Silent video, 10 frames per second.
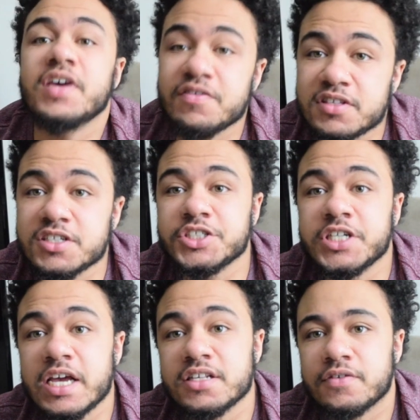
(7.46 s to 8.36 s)
50
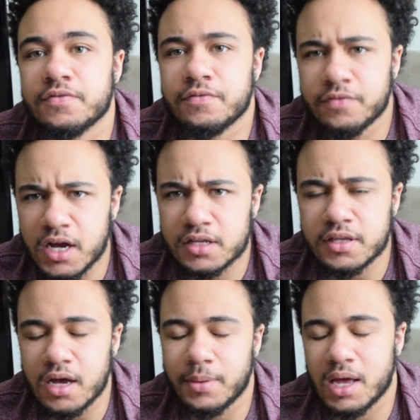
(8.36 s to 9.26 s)
Shades of up.